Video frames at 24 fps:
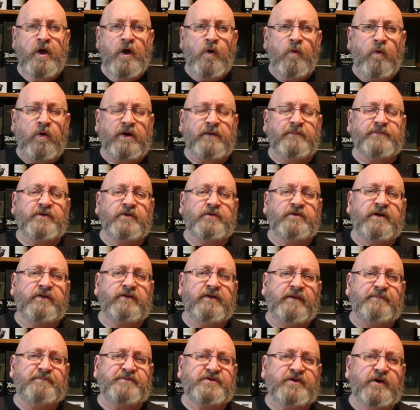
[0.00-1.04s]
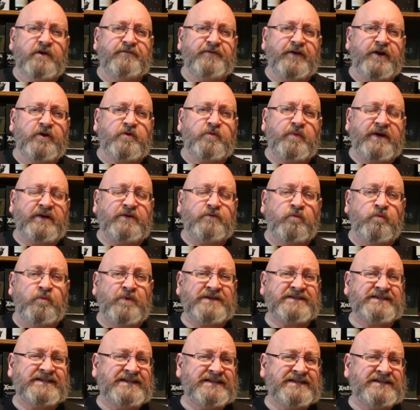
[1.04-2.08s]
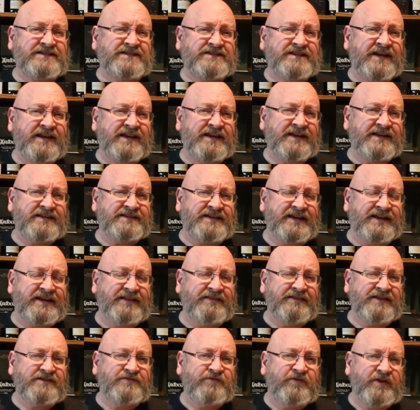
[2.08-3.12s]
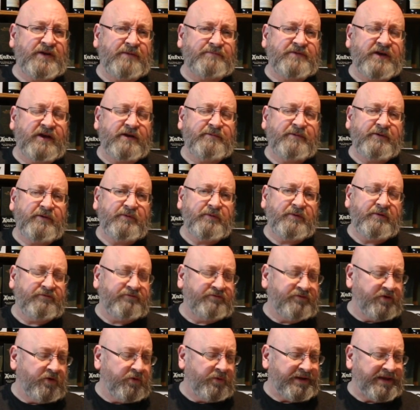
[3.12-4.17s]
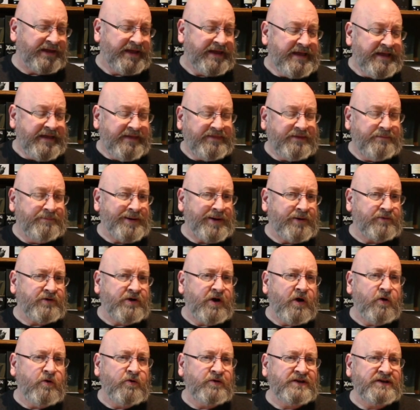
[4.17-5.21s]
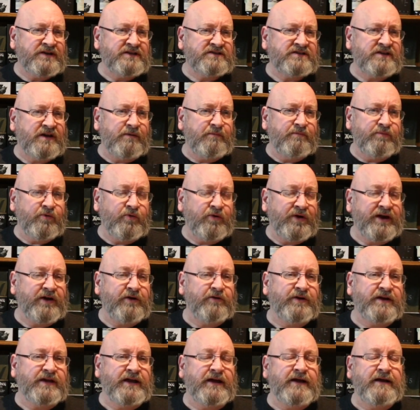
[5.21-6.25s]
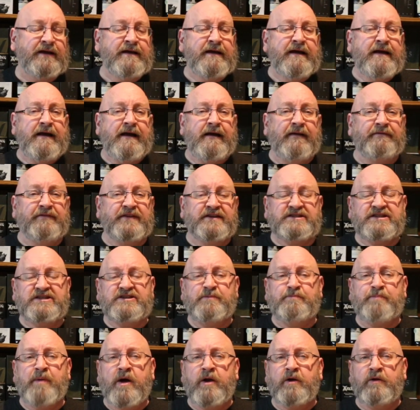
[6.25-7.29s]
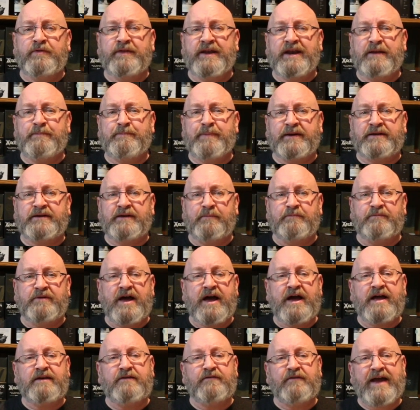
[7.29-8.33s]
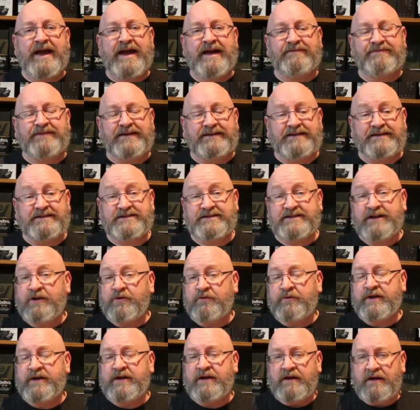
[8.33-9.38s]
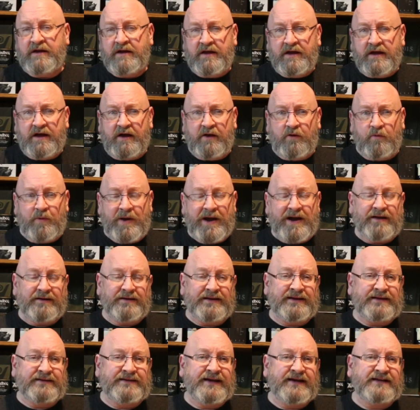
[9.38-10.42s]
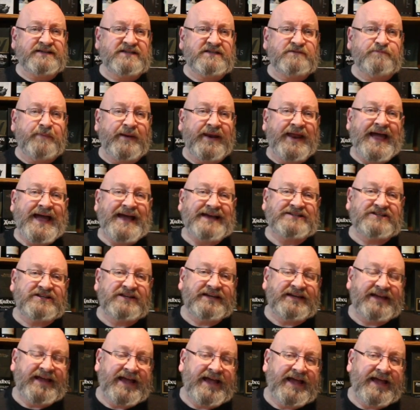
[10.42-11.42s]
Welcome to another episode of Erik Wait Whiskey Studies, and in this video I'm going to be reviewing the Balcones Brujeria. This is a bottle that I picked up not at the distillery while in Texas, but actually